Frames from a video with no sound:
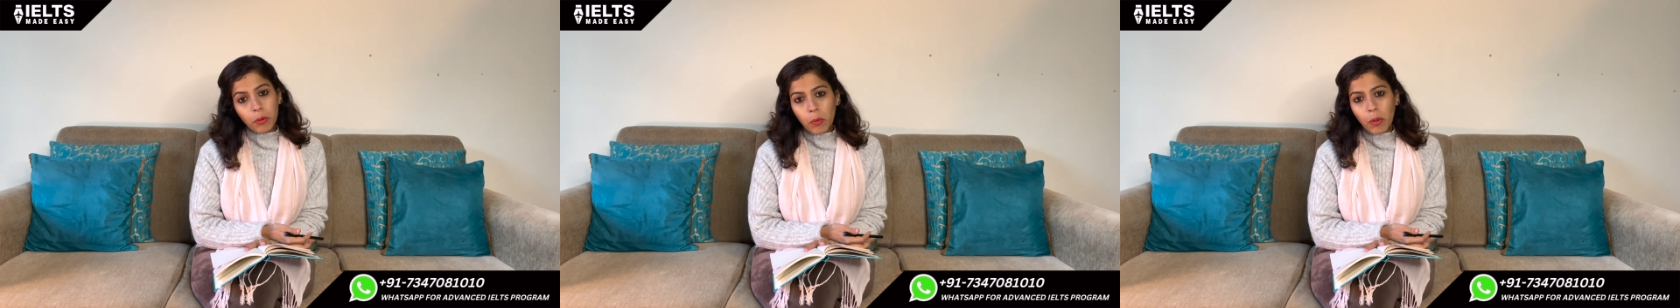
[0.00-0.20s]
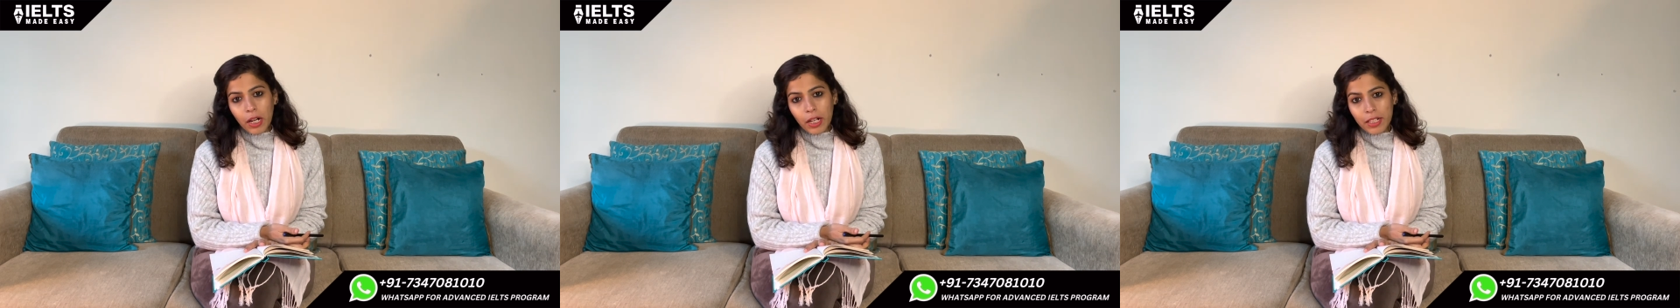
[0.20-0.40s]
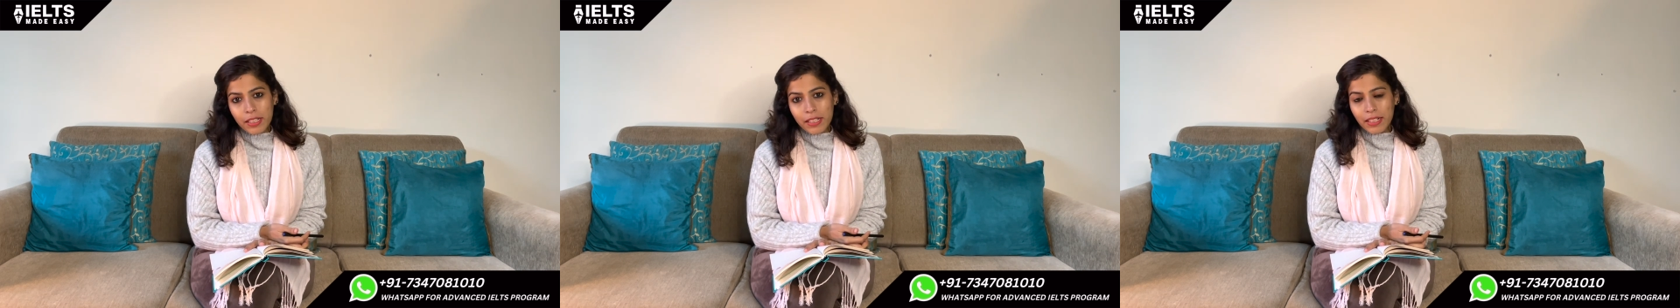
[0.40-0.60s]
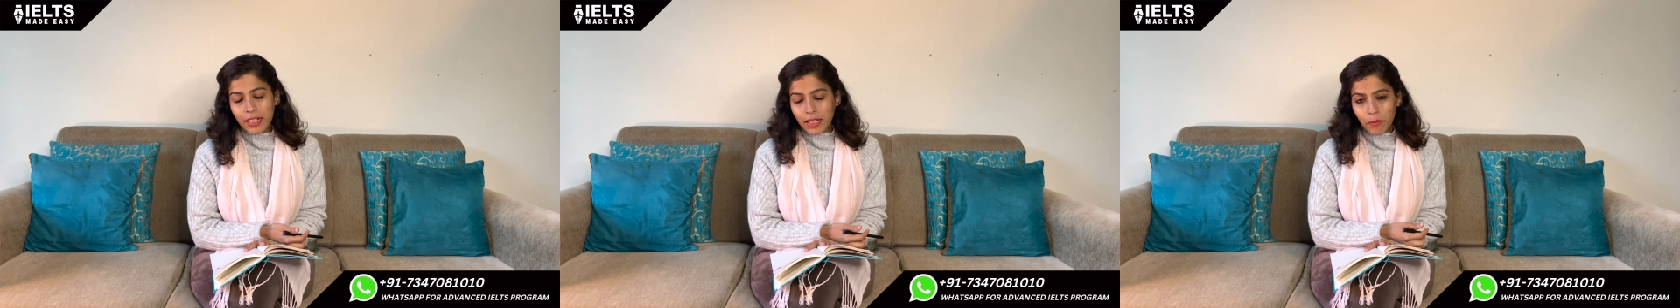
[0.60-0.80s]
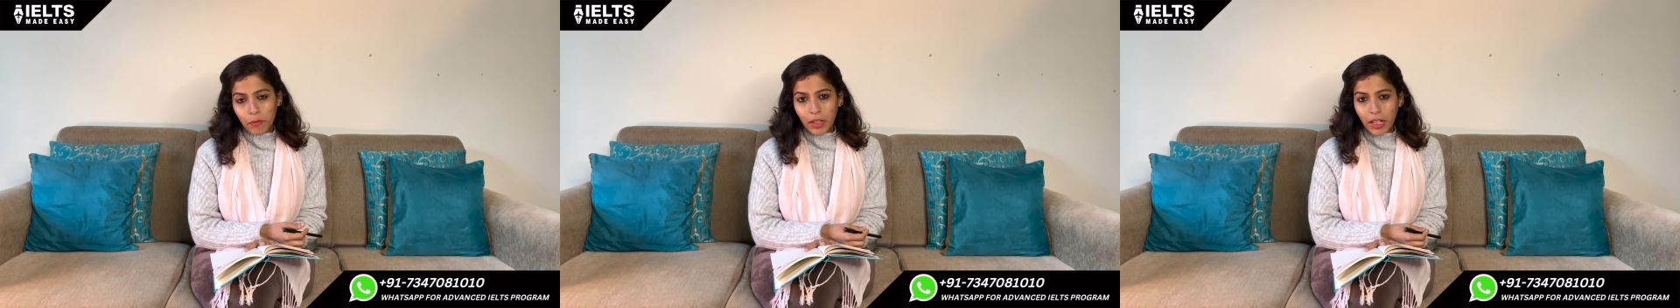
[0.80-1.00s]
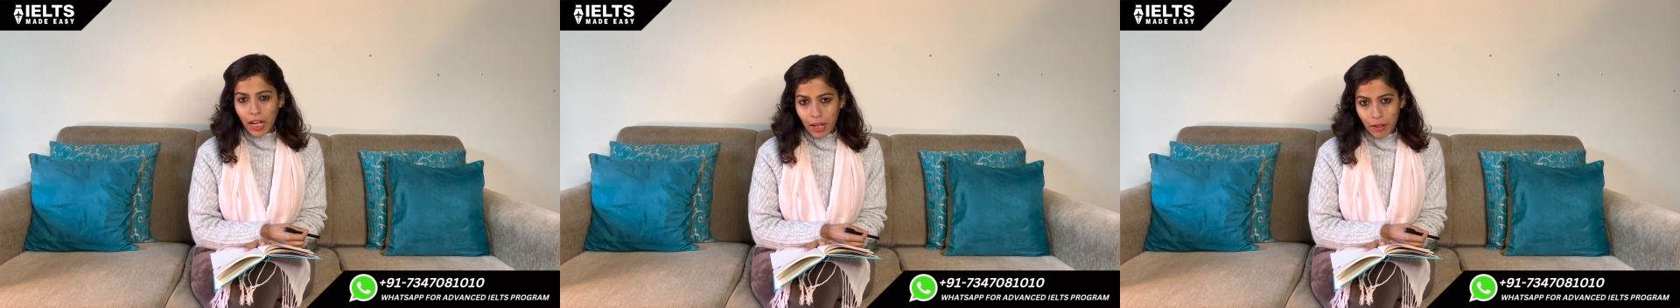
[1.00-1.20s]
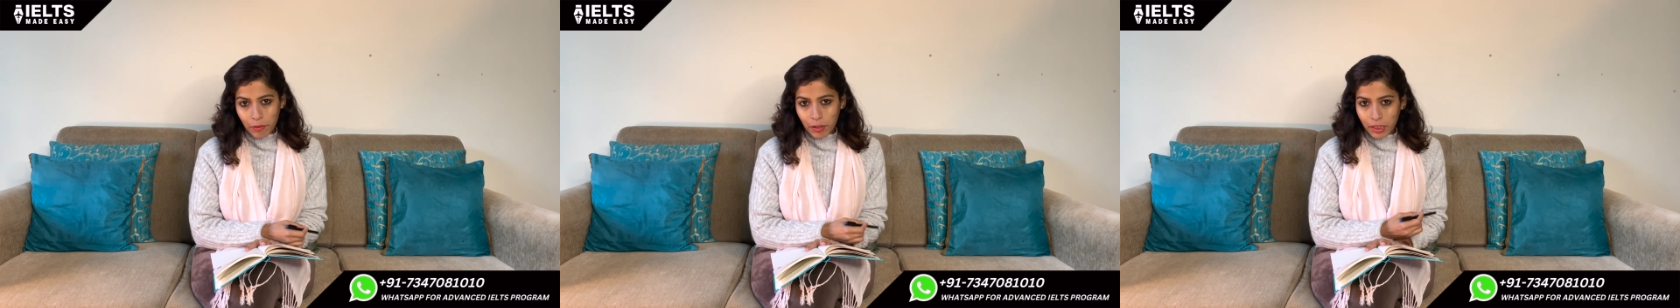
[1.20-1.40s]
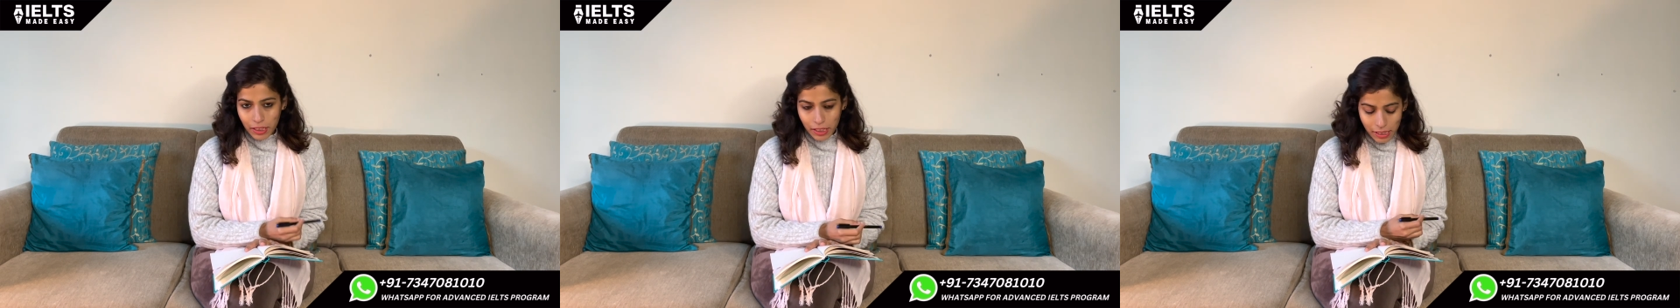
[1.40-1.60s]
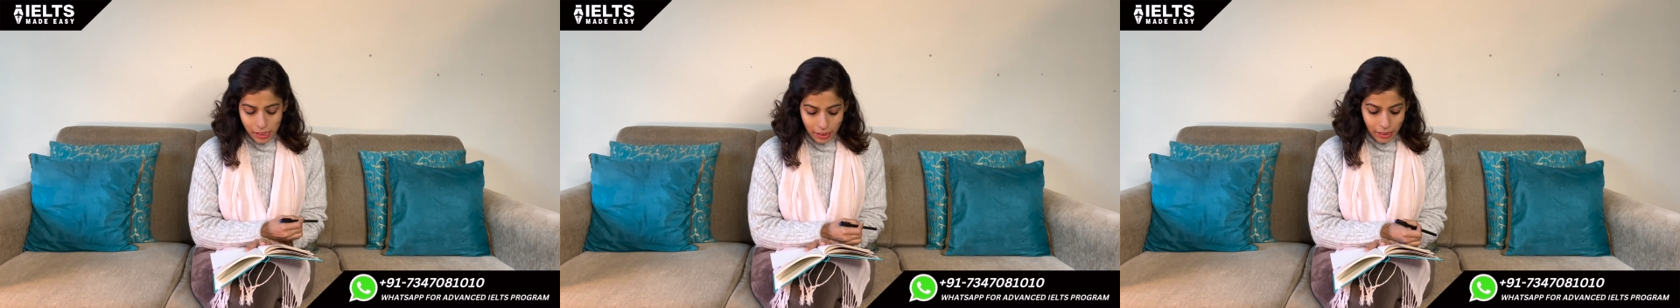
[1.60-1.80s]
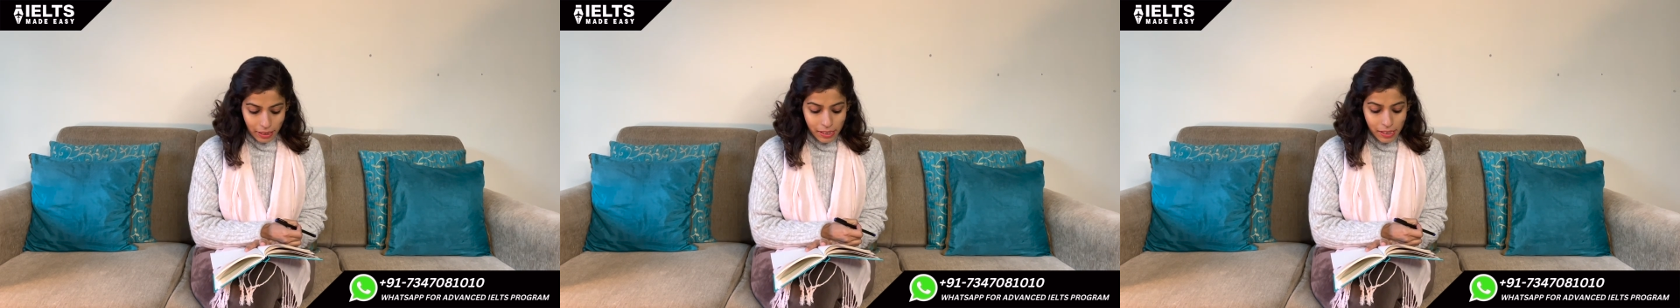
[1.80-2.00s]
cards that we have in this
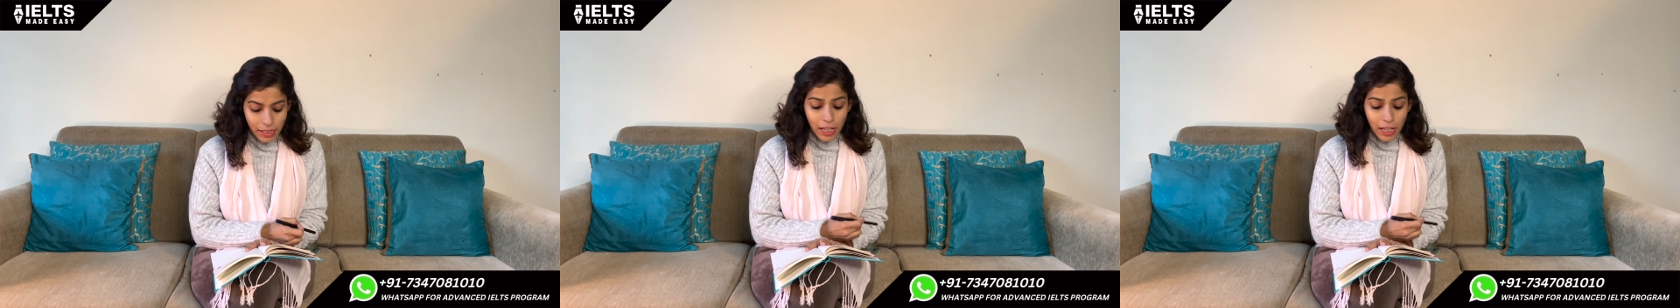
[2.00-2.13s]
list.